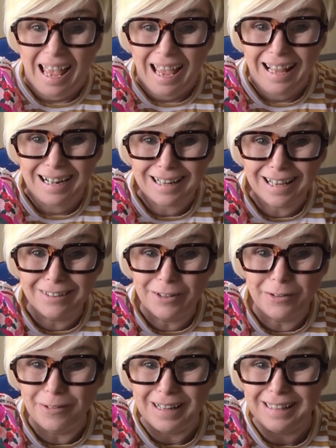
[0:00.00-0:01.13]
And I
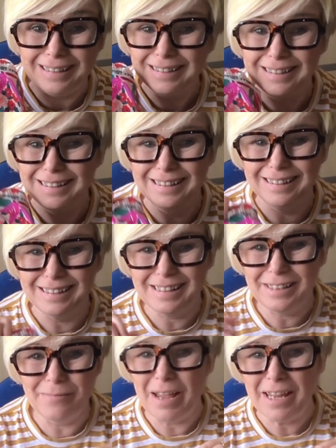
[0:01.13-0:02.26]
cannot wait
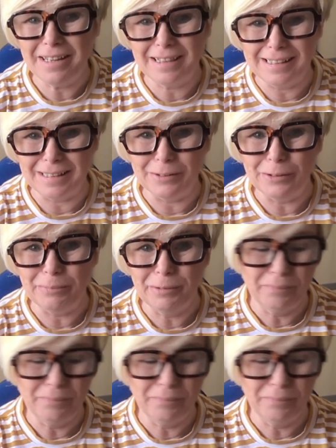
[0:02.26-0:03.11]
to make this up.